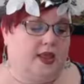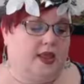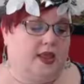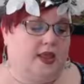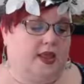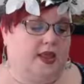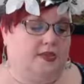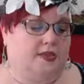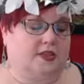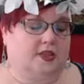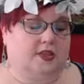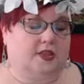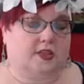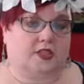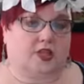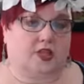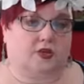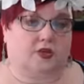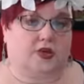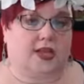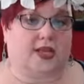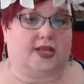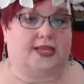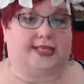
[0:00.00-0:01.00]
is
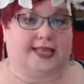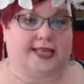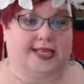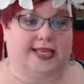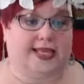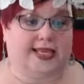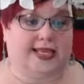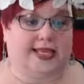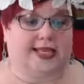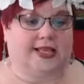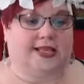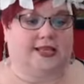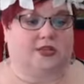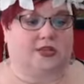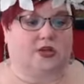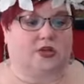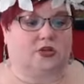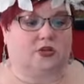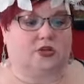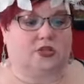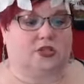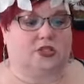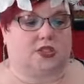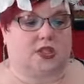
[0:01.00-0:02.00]
asso- and deities
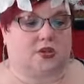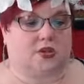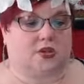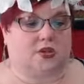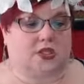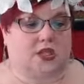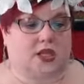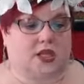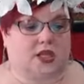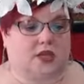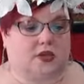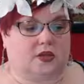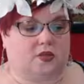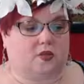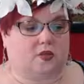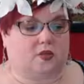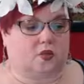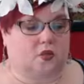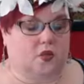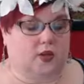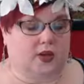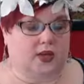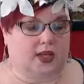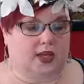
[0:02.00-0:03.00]
are associated
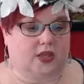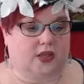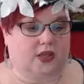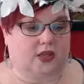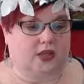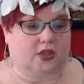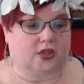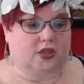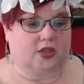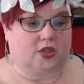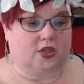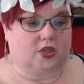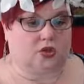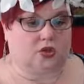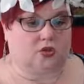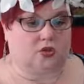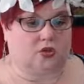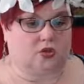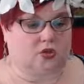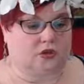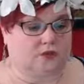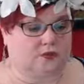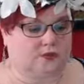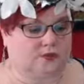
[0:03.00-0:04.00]
with
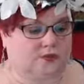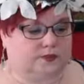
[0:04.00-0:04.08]
Yule?